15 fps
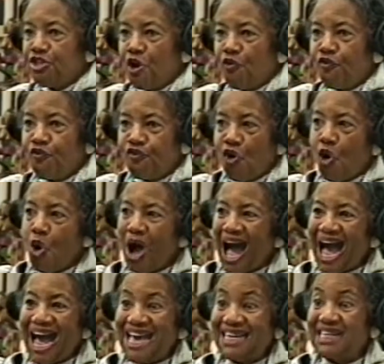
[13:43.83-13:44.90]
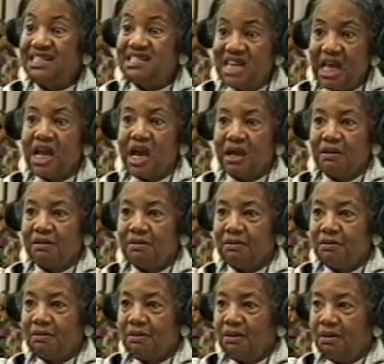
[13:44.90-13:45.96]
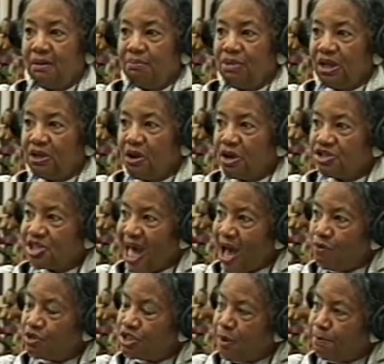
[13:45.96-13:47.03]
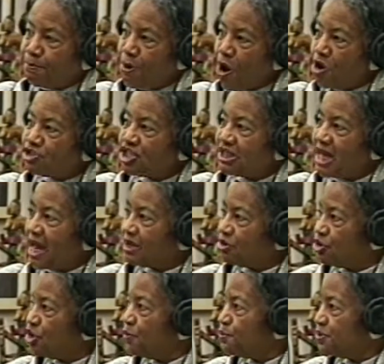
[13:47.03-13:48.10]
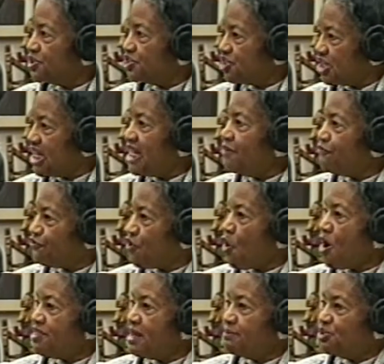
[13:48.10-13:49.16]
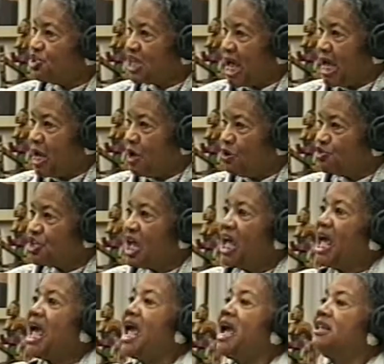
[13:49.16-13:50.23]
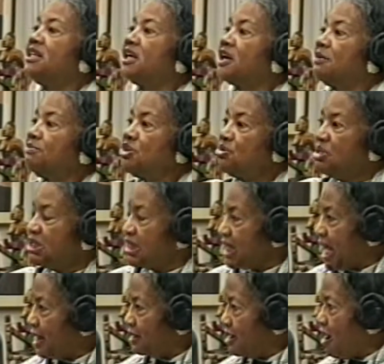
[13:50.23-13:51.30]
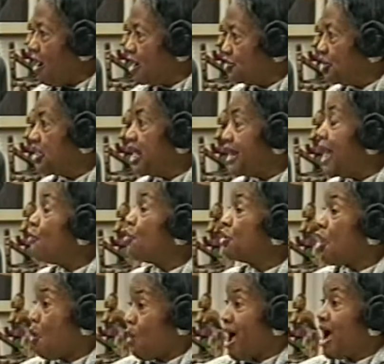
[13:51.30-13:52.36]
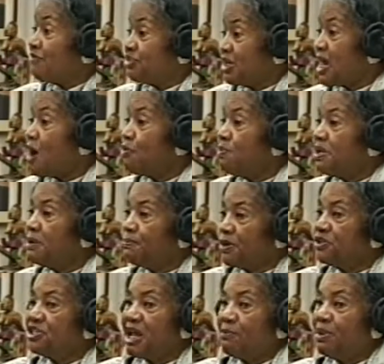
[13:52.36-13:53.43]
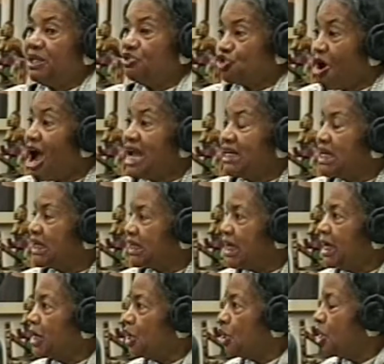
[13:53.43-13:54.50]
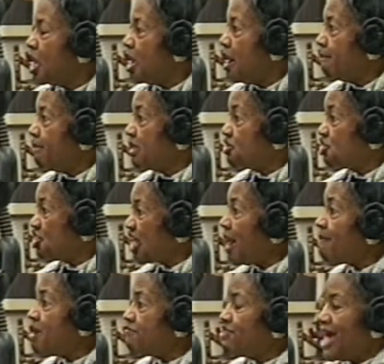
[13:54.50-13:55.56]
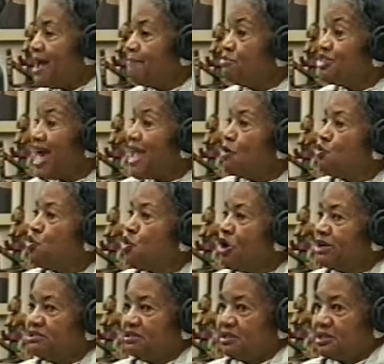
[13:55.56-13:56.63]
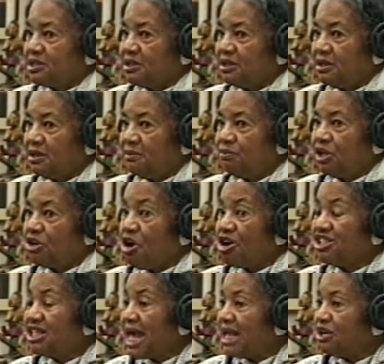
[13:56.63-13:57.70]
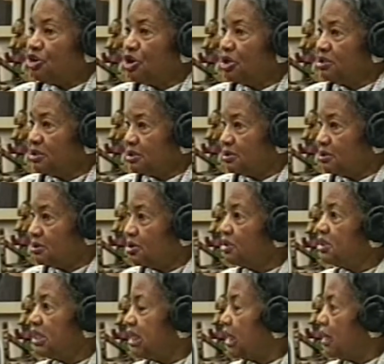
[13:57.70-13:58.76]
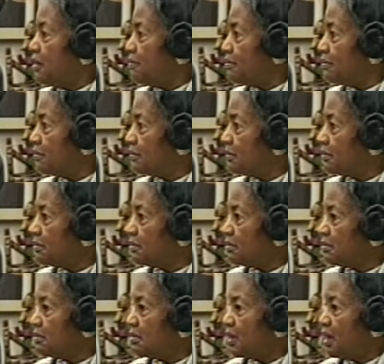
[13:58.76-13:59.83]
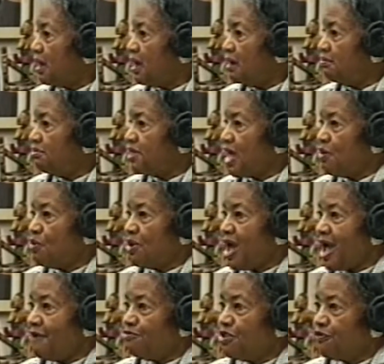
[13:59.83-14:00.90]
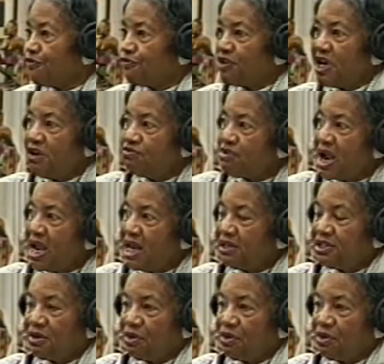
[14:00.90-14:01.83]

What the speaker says: The 4-eyed nigger. Because that was the person that could perceive for themselves and the community at large. And then they would go after. That would be the person that would be trying to kill. But some of them, they wouldn't because they couldn't kill them. And they would have the free reign.